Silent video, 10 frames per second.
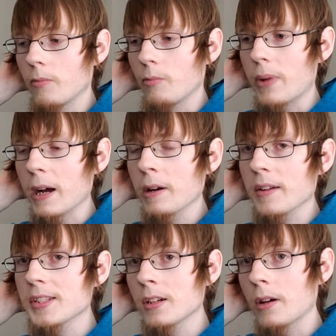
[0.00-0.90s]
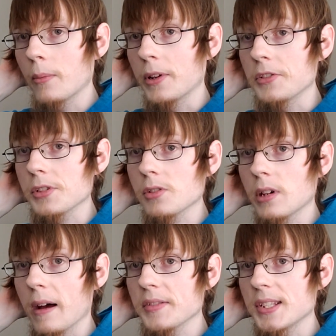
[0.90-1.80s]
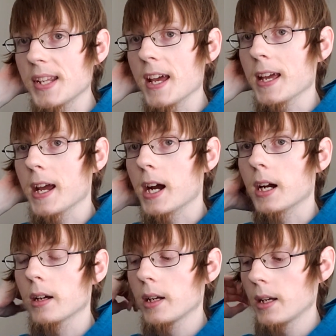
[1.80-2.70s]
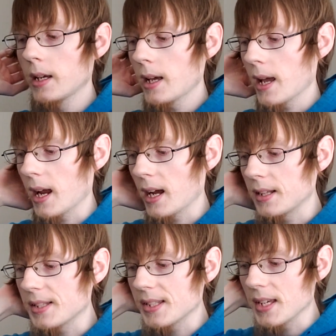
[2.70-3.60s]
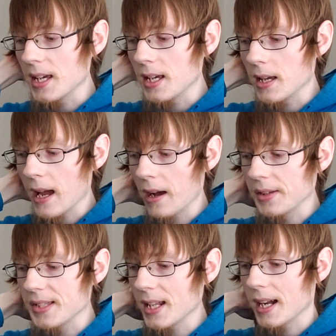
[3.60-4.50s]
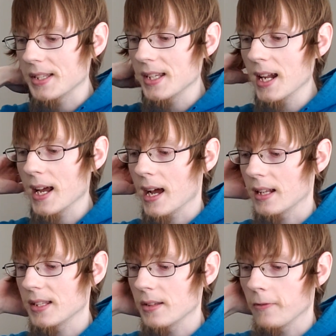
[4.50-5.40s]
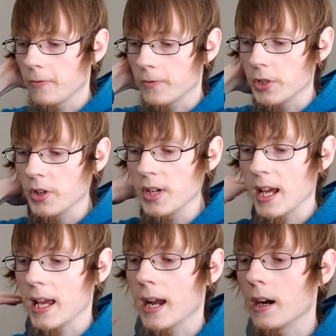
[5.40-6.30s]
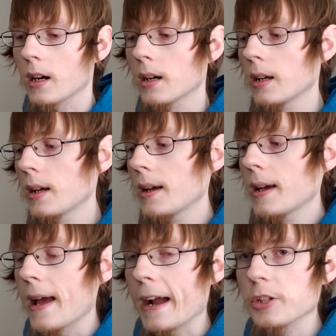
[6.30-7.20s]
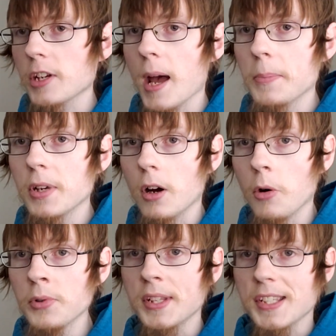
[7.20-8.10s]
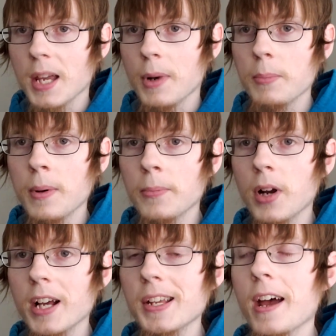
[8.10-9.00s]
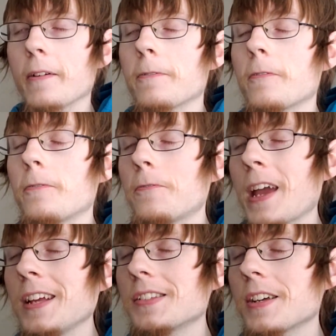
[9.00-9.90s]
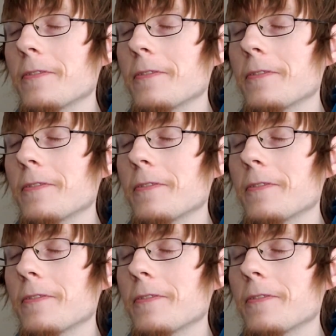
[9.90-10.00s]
back when I was in elementary school, I was in daycare, and the house that I stayed at during daycare actually happened to own this game. And I have faint,